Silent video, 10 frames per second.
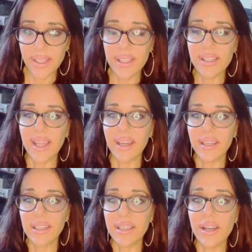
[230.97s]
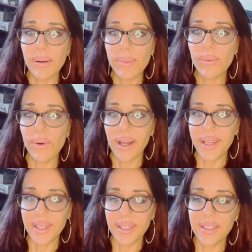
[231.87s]
that number
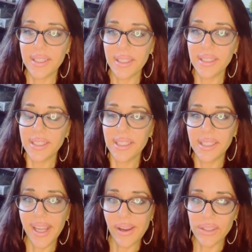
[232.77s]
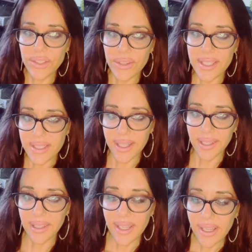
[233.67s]
one
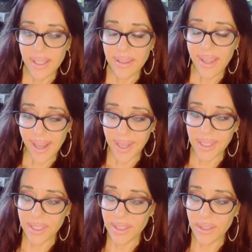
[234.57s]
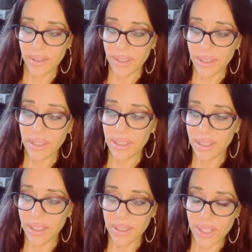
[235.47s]
characteristic that
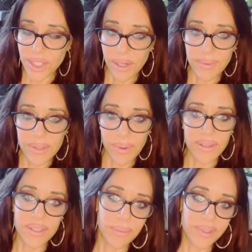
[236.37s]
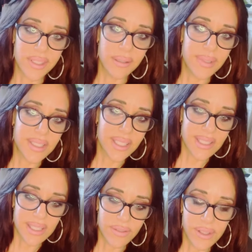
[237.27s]
determines whether someone's going to be
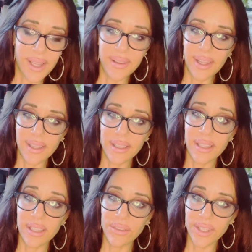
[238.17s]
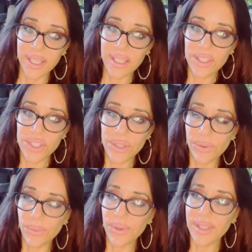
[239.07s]
successful, and that you need to